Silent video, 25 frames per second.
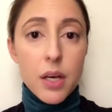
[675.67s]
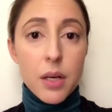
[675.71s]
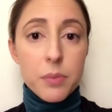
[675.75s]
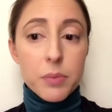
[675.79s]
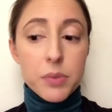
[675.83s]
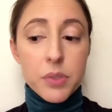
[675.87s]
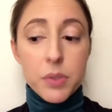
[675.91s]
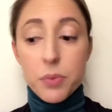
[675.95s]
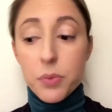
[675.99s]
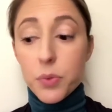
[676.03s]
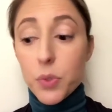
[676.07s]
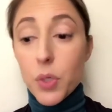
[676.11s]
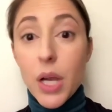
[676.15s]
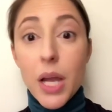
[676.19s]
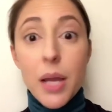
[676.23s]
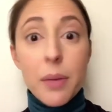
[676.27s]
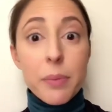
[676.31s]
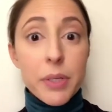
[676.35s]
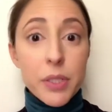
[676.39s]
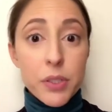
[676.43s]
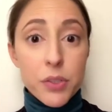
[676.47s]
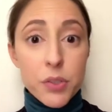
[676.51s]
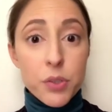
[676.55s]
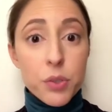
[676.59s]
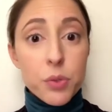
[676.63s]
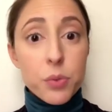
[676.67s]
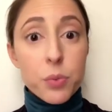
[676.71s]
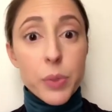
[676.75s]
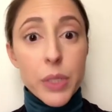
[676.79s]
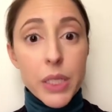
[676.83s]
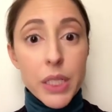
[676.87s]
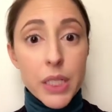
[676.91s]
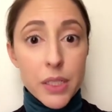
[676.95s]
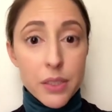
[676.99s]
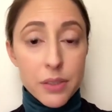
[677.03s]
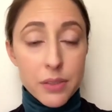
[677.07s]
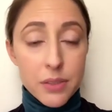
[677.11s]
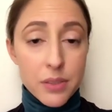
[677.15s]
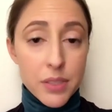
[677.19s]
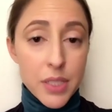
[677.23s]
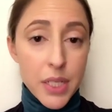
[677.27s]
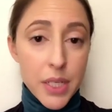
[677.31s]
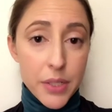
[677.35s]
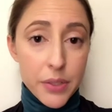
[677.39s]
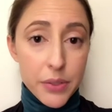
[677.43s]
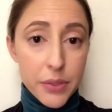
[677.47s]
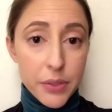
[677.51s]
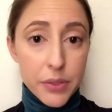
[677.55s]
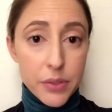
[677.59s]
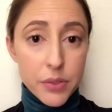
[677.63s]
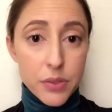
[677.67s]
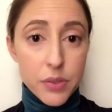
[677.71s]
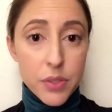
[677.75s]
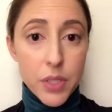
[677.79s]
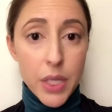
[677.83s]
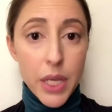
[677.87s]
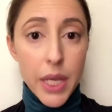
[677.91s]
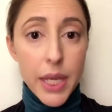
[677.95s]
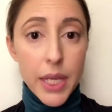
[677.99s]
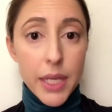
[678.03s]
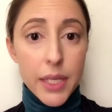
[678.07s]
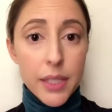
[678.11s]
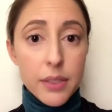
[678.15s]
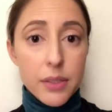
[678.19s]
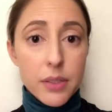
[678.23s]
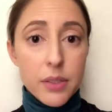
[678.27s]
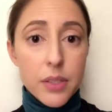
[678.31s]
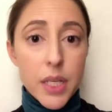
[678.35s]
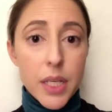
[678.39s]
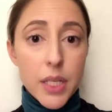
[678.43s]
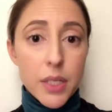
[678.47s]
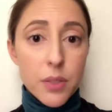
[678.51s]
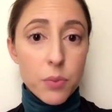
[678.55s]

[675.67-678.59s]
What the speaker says: subscribing to WIDA's standards and